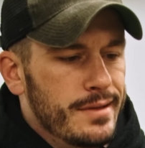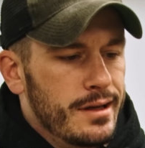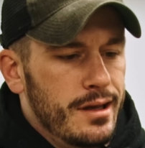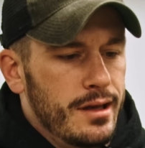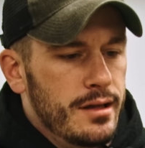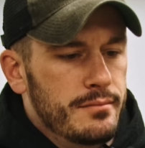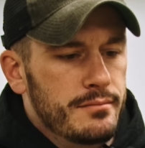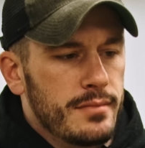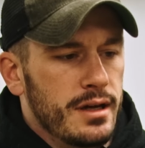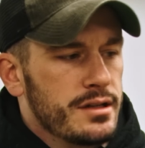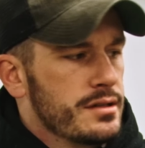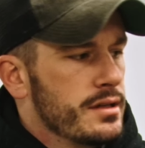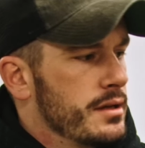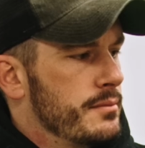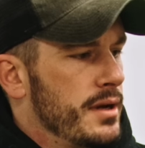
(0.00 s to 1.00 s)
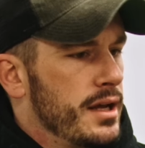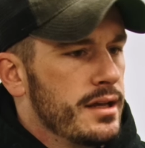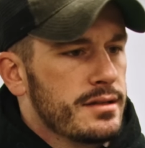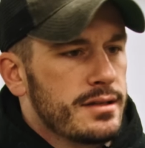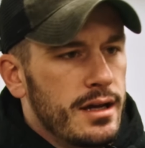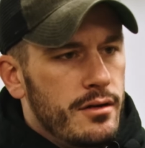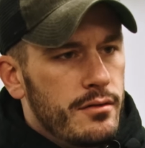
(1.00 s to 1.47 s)
Again, I just my
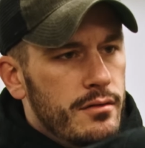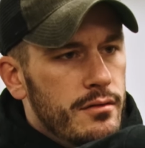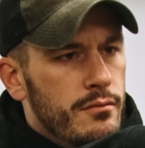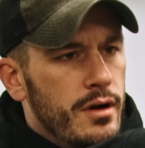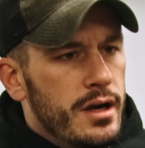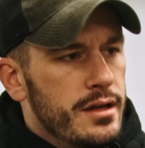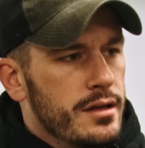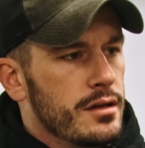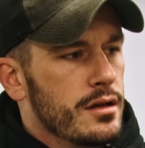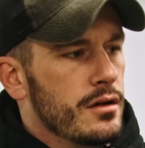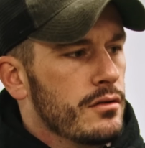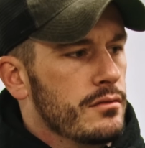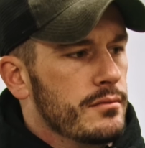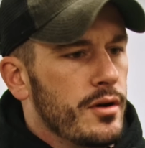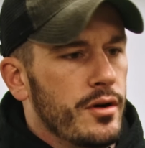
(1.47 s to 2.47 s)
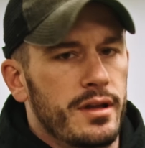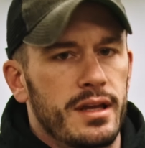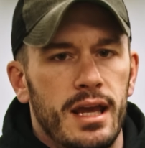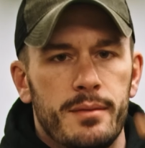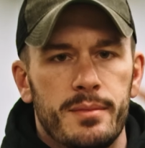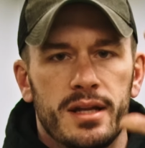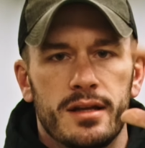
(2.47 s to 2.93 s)
hands out, ready to go, already
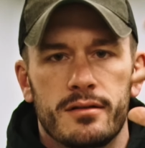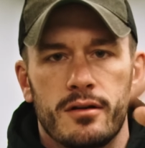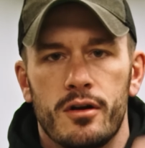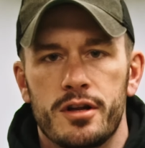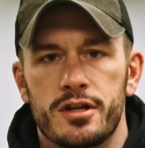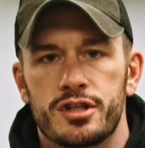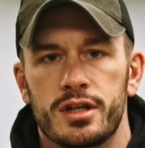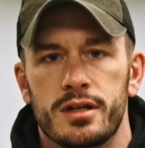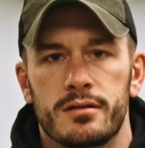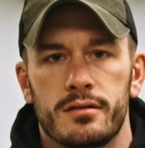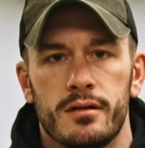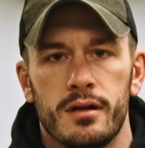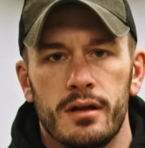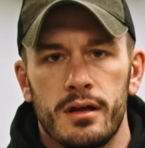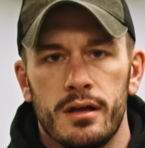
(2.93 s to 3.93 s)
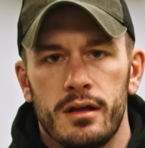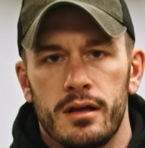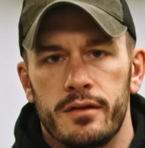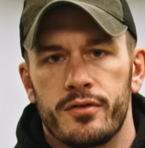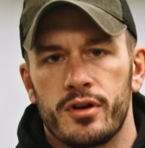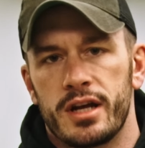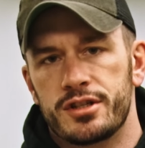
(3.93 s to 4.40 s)
gaming it, already cheating.
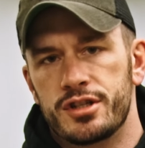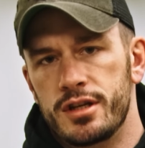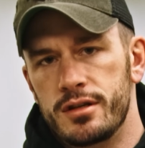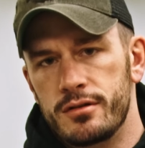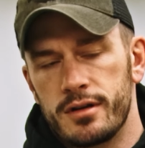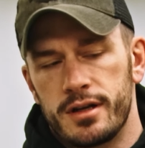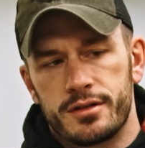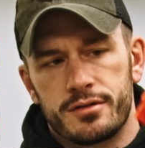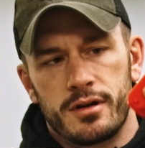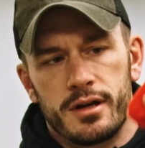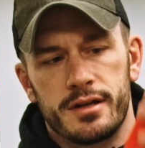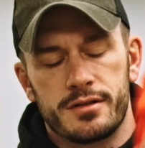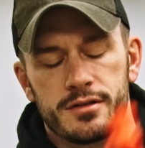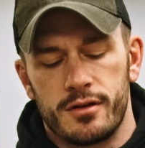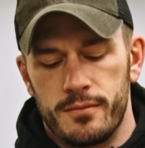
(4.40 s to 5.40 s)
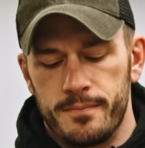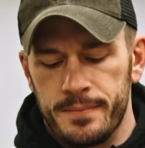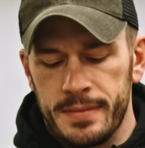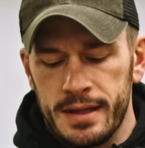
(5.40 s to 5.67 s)
If you're not cheating, you're not trying. So